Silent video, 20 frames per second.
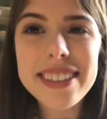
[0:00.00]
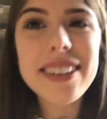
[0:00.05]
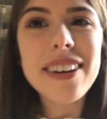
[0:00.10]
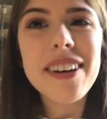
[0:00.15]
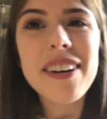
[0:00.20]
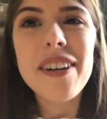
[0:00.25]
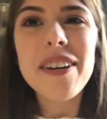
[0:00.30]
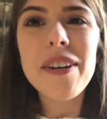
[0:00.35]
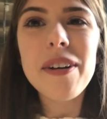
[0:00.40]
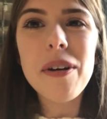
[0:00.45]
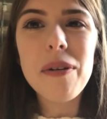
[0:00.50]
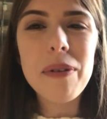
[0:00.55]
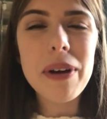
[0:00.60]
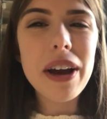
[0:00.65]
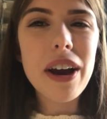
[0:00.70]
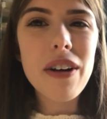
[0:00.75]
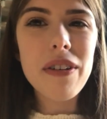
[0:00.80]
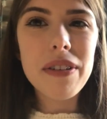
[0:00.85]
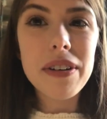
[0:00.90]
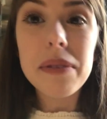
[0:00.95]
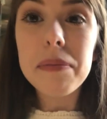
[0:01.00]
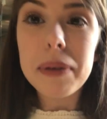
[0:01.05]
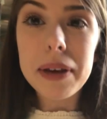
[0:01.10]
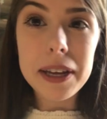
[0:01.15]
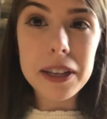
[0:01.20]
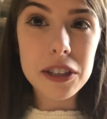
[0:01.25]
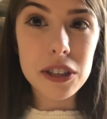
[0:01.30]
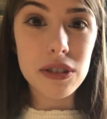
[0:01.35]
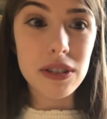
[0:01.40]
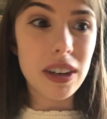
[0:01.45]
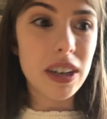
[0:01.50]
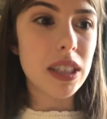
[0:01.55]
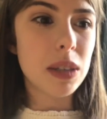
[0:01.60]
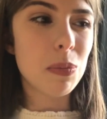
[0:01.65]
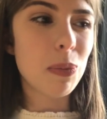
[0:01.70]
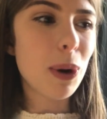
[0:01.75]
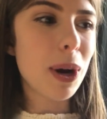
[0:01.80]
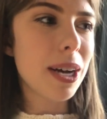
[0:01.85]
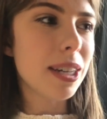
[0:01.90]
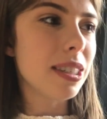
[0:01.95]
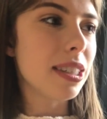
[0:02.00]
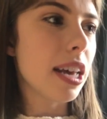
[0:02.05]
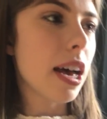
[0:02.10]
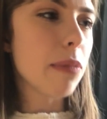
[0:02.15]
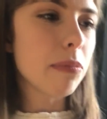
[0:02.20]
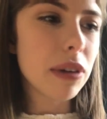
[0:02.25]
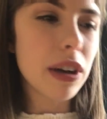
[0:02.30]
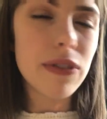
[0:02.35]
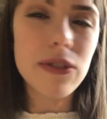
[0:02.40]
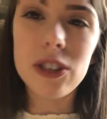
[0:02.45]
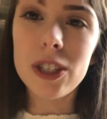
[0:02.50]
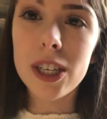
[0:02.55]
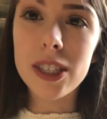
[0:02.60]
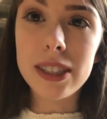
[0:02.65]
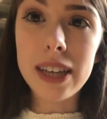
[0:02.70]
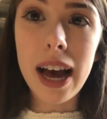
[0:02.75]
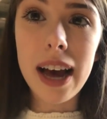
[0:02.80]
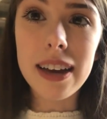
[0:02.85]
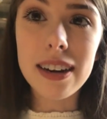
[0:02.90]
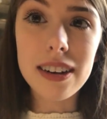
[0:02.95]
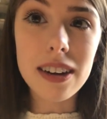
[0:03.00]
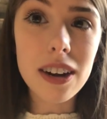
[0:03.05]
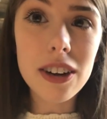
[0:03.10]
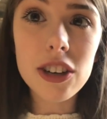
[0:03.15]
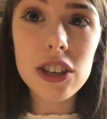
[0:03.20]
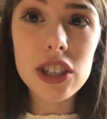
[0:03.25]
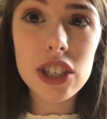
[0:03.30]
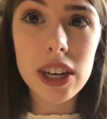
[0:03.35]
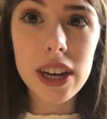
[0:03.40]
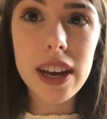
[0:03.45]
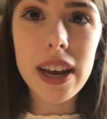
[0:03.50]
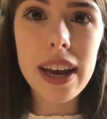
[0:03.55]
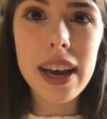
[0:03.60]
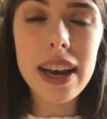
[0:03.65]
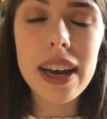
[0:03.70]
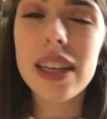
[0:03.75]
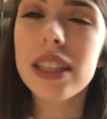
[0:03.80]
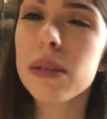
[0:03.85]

So we are in Pizza Express and we've just had lunch here.